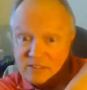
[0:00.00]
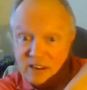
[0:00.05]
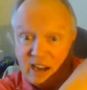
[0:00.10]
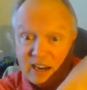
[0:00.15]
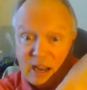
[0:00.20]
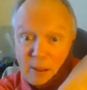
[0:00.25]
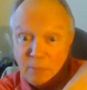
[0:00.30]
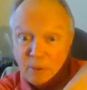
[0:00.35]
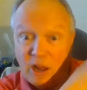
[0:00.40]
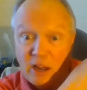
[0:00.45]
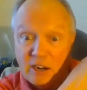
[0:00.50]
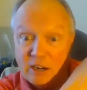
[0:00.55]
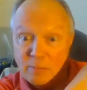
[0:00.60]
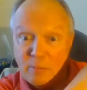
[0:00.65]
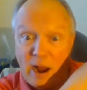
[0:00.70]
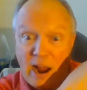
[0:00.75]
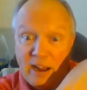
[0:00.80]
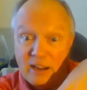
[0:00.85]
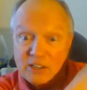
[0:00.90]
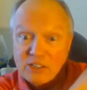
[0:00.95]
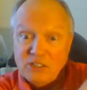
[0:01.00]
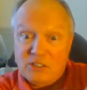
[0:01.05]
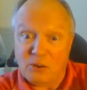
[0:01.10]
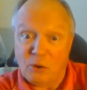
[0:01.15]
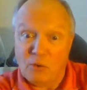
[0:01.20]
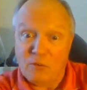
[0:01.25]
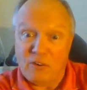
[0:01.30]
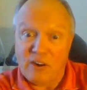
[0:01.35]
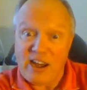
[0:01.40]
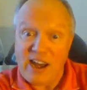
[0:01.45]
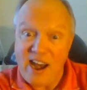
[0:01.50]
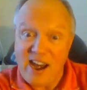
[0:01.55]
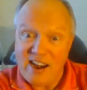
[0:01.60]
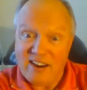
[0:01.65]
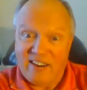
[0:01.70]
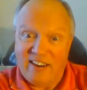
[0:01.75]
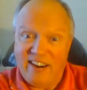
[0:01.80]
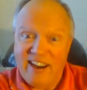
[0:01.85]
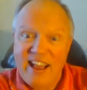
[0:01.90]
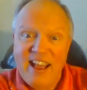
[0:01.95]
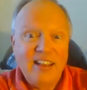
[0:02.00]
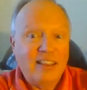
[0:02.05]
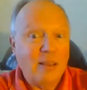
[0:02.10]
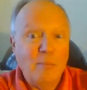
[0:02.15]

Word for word: a couple hundred miles over here?